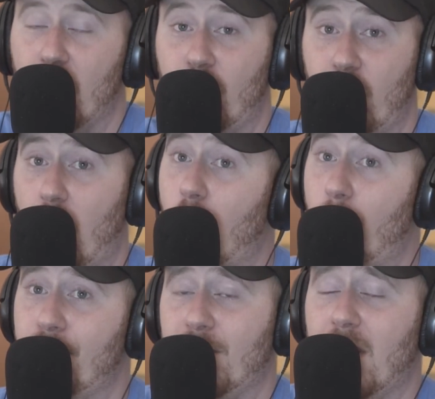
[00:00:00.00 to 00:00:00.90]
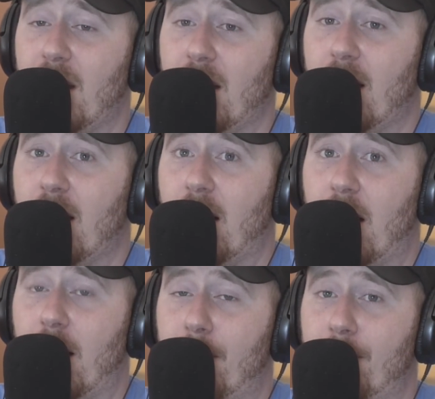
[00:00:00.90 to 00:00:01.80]
So,
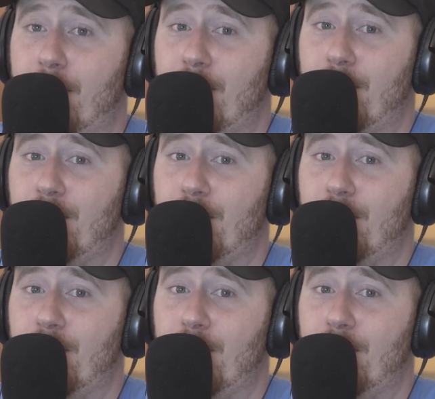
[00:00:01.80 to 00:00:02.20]
um,